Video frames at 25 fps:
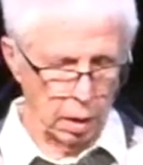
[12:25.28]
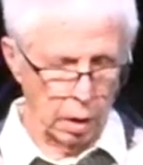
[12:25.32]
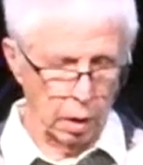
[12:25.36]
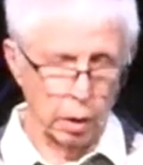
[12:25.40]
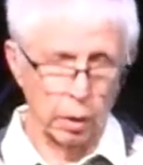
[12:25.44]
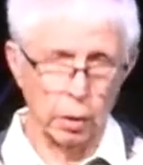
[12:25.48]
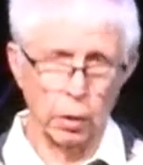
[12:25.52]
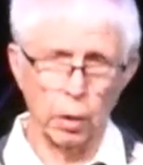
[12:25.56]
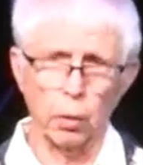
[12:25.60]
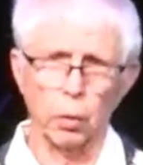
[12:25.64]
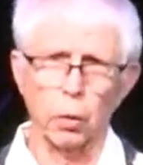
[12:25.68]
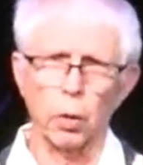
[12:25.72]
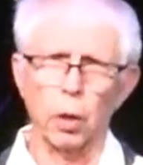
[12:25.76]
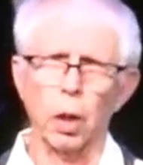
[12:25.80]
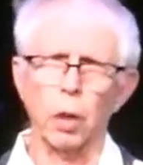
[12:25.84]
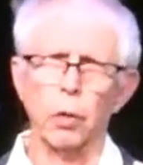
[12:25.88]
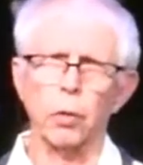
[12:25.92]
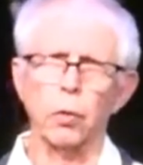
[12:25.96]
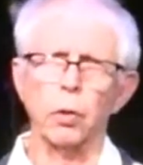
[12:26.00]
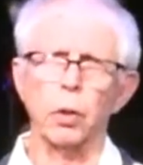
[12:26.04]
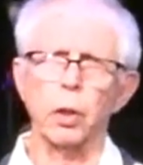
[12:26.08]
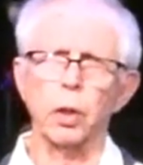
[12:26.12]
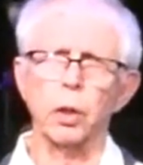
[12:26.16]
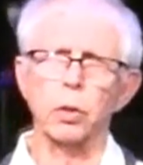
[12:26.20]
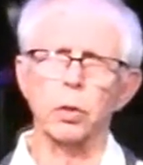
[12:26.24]
There were
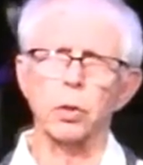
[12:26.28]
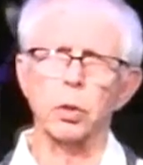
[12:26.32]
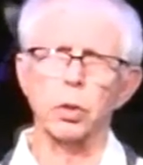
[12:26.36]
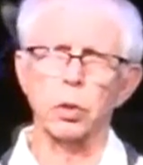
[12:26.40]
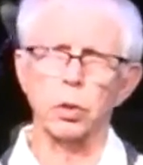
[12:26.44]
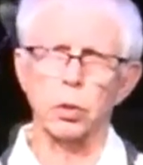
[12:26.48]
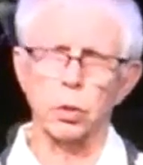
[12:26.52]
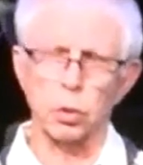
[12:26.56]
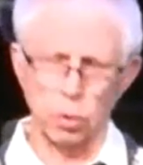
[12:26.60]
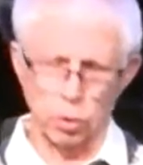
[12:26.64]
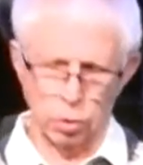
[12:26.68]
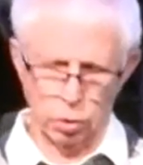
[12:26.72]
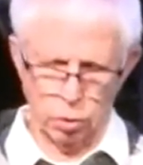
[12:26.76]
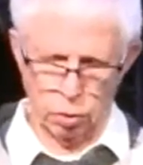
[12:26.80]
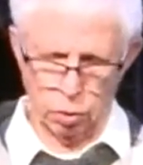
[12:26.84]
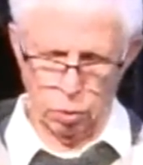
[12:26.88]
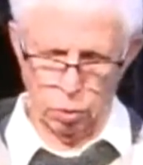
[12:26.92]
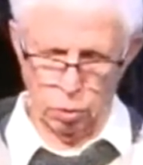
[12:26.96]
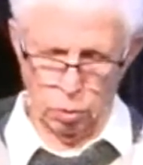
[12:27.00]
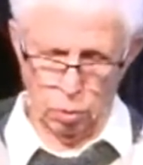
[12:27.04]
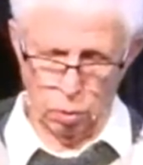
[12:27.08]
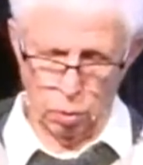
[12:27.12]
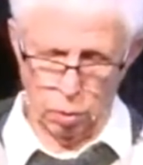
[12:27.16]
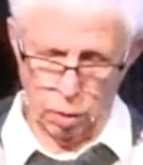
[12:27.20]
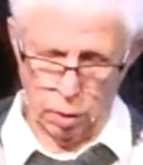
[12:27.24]
other instances
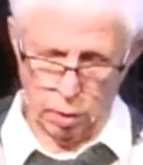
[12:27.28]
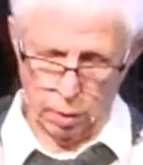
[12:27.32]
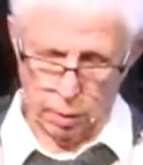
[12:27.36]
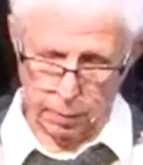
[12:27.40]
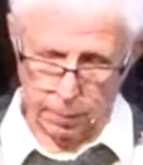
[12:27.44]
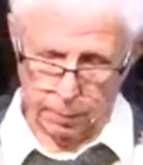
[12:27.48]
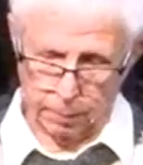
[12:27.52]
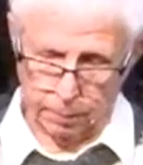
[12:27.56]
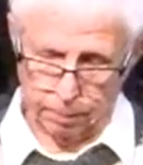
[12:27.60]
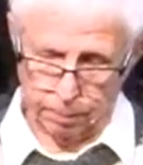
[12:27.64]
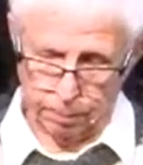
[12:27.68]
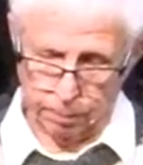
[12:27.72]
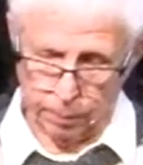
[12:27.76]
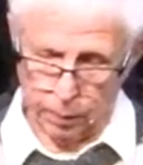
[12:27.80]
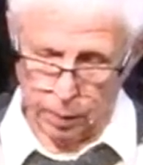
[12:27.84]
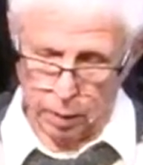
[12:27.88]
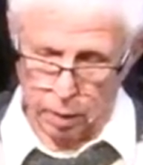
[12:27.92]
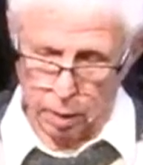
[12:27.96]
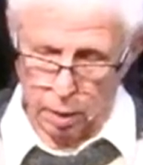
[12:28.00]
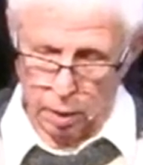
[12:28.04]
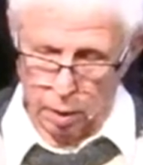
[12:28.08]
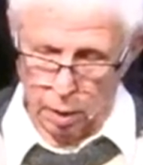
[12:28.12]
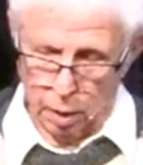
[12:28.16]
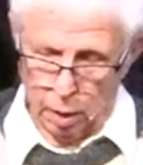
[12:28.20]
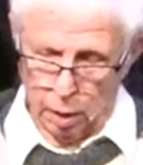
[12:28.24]
too.
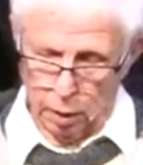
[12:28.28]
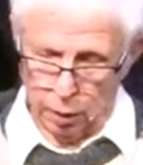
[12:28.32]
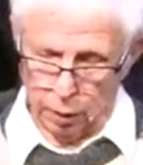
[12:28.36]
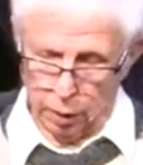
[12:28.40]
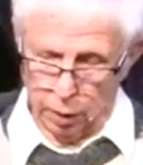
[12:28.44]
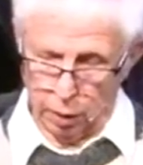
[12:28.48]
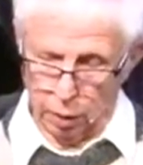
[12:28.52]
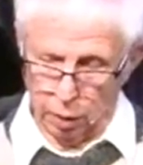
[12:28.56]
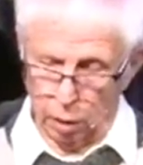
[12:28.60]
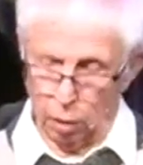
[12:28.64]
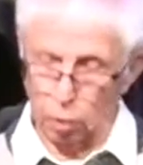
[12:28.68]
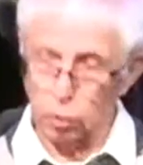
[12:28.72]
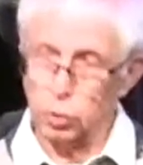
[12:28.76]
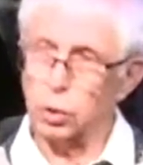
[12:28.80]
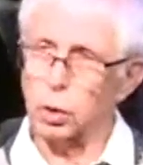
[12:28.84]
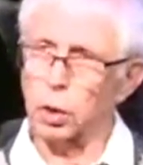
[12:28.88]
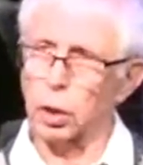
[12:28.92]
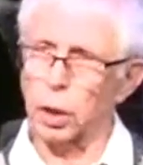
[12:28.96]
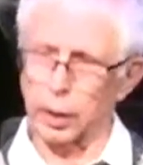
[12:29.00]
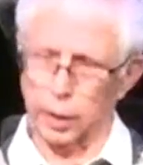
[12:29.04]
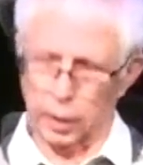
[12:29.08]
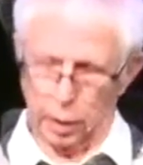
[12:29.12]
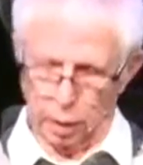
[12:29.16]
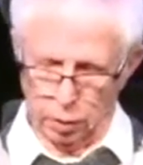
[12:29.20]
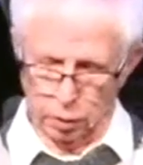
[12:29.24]
The adults
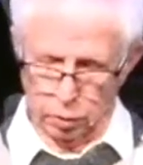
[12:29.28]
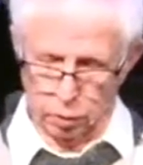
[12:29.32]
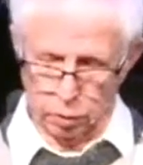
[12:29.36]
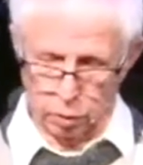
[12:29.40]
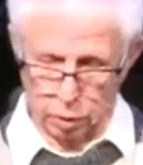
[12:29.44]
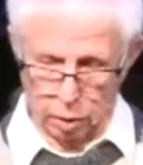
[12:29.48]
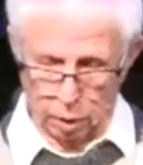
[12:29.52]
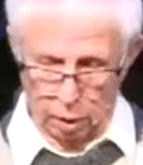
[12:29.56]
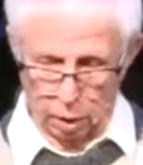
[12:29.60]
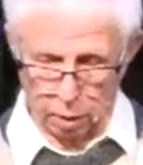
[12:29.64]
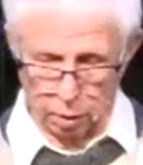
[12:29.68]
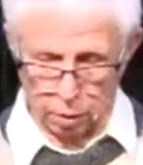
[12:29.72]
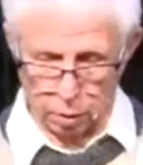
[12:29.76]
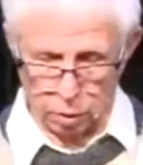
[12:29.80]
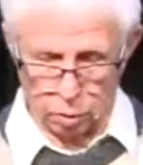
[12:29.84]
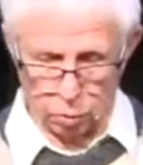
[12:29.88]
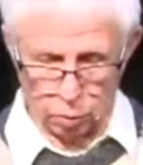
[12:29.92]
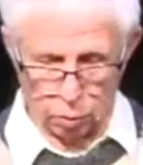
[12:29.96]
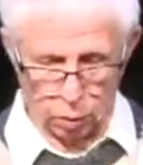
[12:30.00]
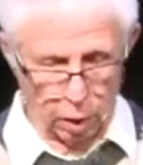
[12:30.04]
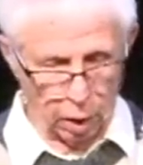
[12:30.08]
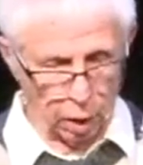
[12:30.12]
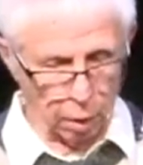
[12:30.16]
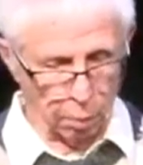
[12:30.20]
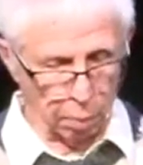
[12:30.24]
clicking their tongues
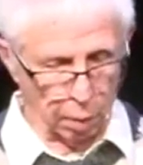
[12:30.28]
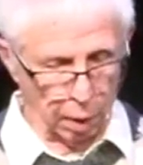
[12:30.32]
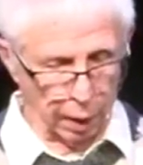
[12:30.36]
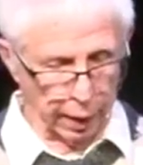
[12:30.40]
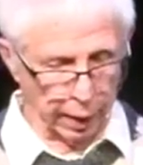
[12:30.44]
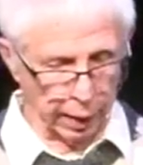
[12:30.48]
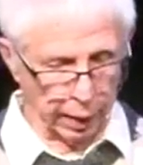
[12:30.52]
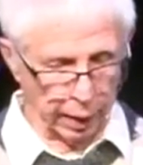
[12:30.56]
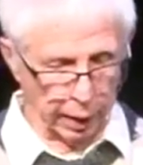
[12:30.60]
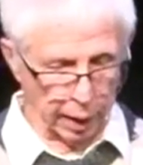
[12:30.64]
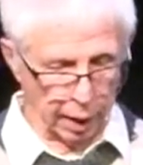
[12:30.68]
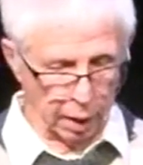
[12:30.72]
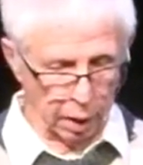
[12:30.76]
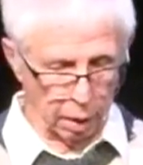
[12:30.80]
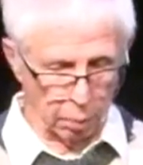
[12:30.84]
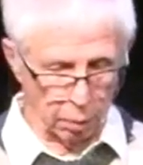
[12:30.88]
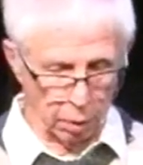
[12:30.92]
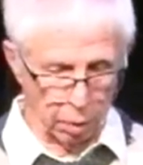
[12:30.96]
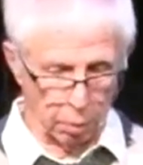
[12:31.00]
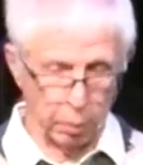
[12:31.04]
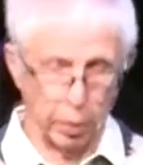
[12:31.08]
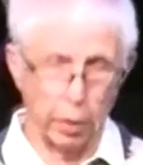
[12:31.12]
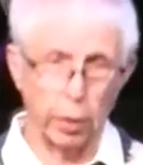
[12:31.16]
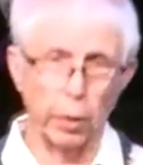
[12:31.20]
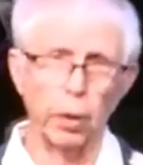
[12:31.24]
when our black
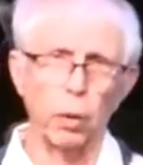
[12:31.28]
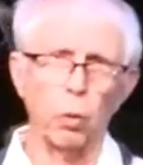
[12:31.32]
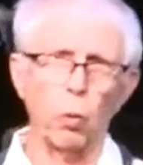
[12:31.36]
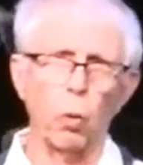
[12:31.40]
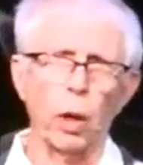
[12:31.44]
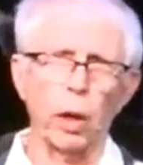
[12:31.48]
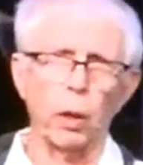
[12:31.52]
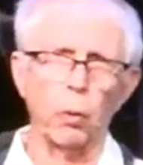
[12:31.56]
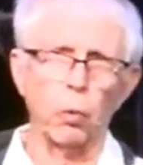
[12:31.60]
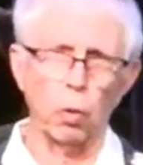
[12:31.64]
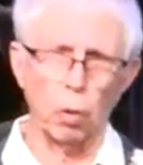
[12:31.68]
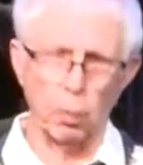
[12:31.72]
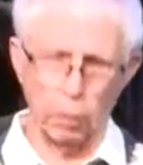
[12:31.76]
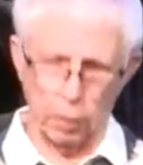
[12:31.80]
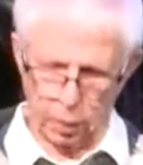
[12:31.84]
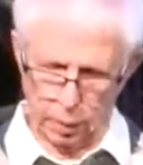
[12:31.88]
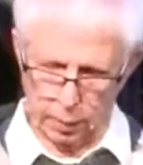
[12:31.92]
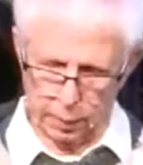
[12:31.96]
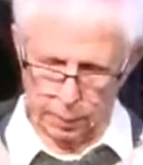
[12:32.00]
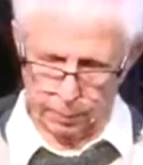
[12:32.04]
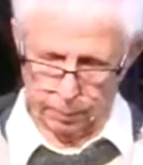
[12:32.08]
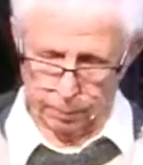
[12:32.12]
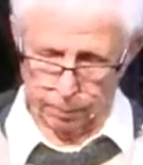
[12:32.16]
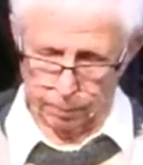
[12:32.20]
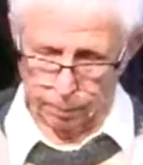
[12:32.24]
handyman married a white woman.
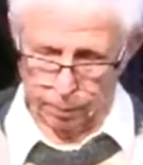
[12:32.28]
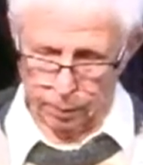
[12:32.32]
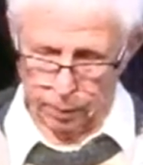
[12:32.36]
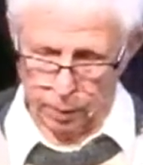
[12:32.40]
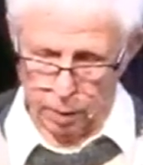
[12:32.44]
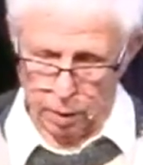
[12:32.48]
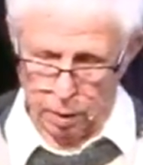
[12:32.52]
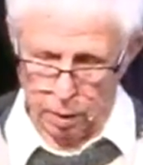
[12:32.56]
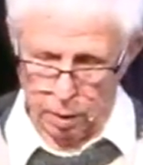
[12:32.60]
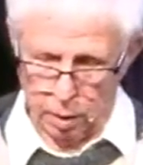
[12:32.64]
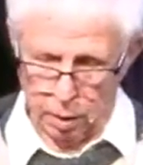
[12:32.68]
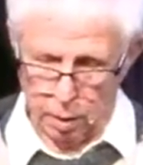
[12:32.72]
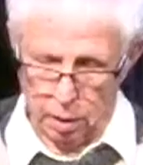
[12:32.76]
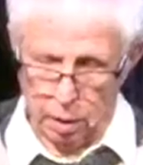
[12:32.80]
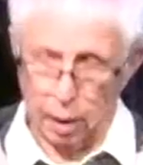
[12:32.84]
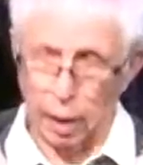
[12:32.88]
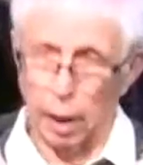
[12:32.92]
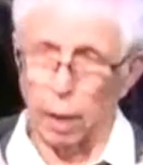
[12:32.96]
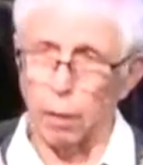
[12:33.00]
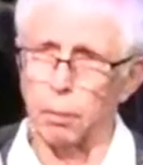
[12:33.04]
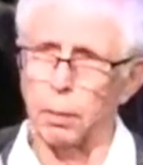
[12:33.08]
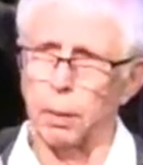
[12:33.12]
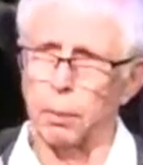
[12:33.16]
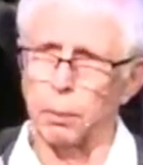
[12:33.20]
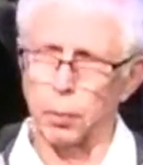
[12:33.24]
I
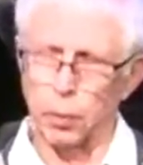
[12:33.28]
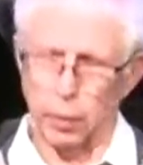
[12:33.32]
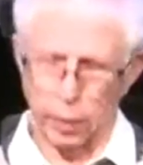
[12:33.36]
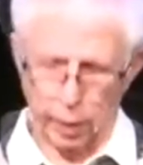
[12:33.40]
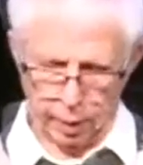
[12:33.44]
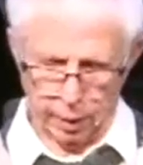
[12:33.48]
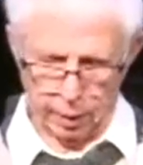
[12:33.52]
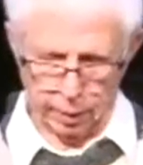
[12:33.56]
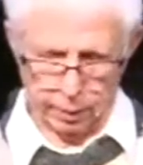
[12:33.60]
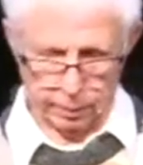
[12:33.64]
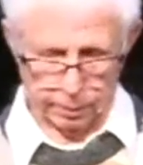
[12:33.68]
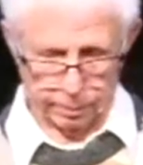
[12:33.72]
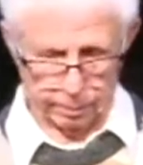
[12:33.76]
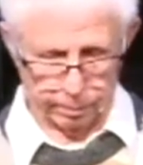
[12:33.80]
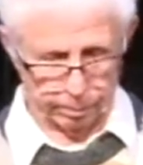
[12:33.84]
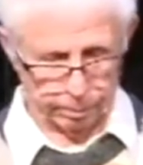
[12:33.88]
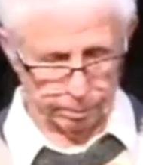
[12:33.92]
remember that.